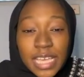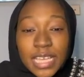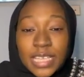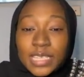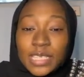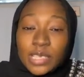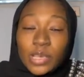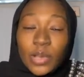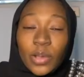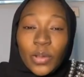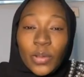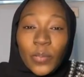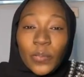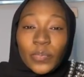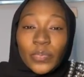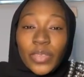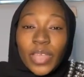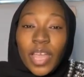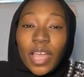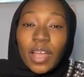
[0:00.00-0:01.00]
So,
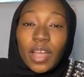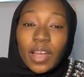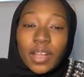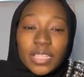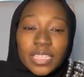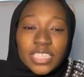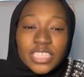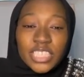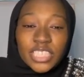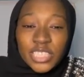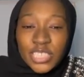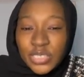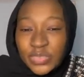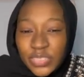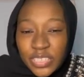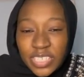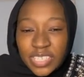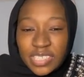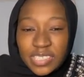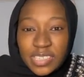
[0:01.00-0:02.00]
college and
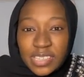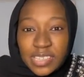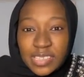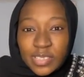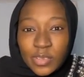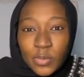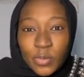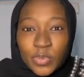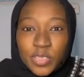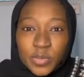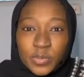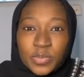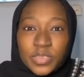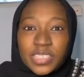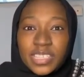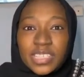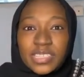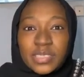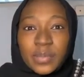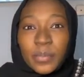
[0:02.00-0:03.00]
universities always
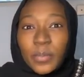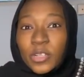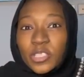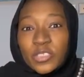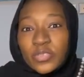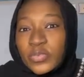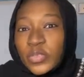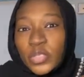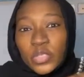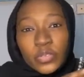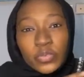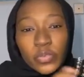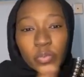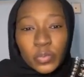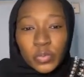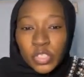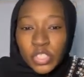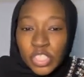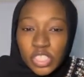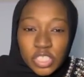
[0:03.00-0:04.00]
present a multitude of
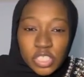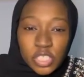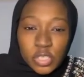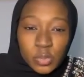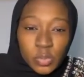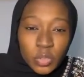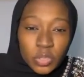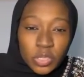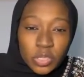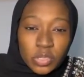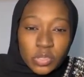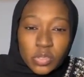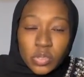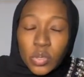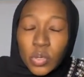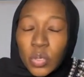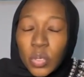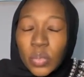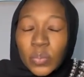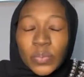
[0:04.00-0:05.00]
opportunities while in a
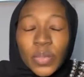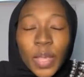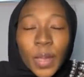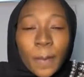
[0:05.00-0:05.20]
school,